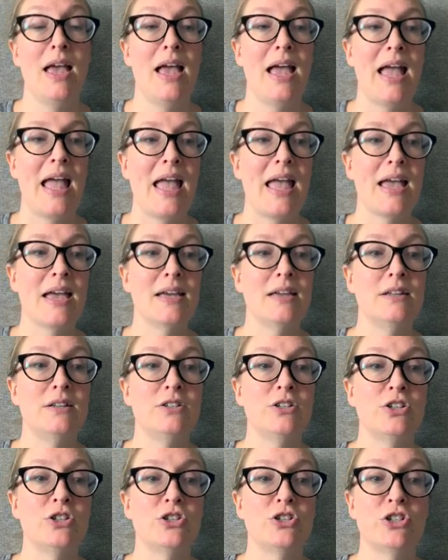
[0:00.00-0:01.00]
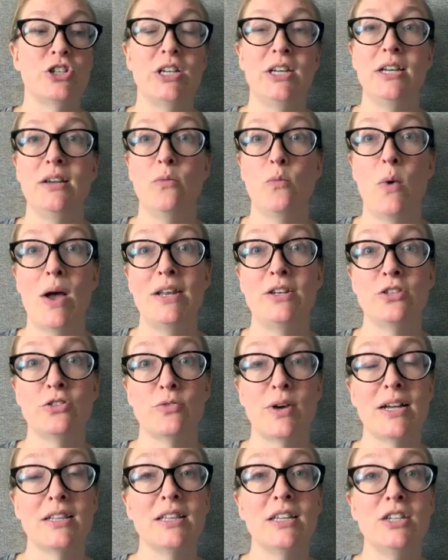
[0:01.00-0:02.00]
and she went
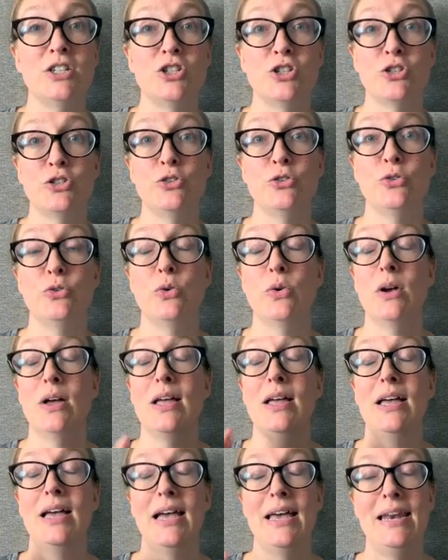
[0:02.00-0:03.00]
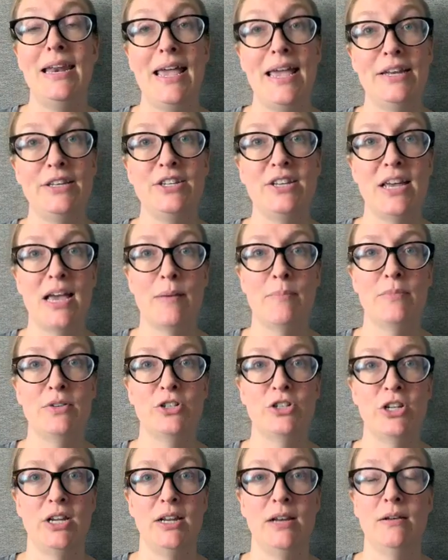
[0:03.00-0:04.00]
directly to an ATM
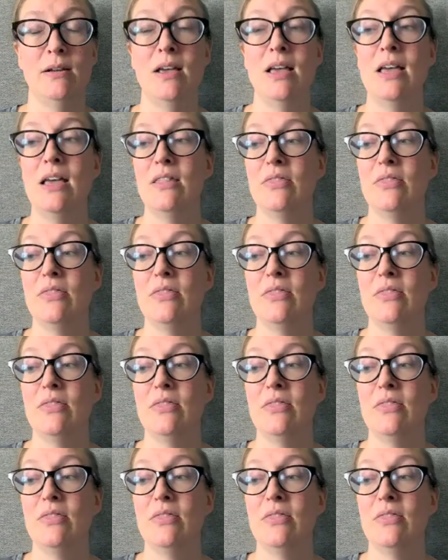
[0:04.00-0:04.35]
machine.